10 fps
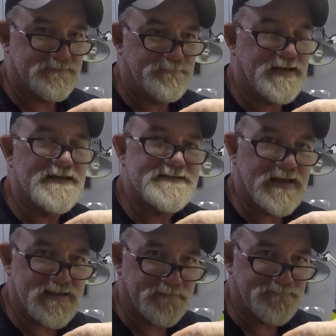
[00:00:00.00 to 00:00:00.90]
because they
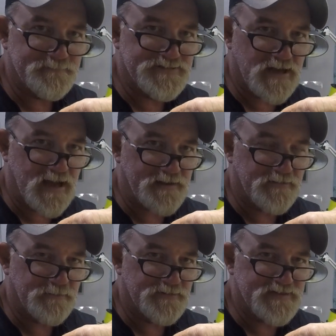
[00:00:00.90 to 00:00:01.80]
come from China or